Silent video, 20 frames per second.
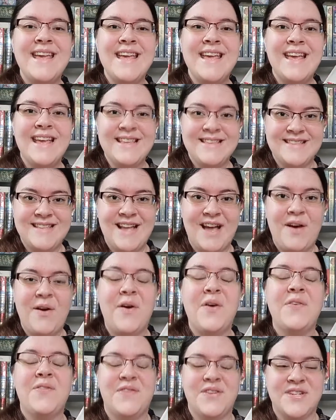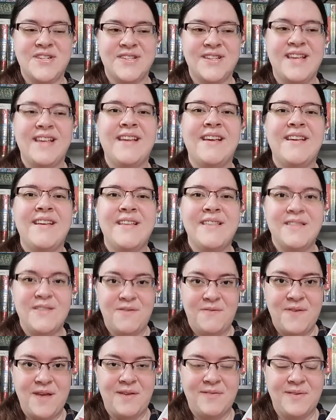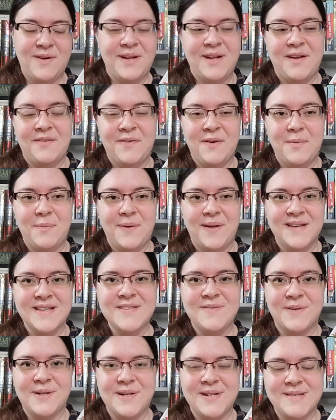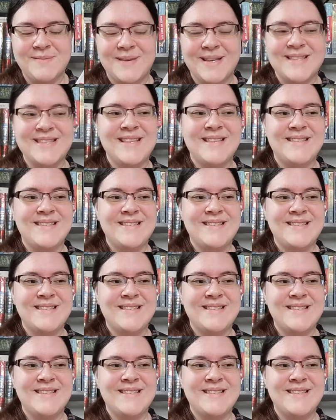is now officially the favorite of her books for Christmas.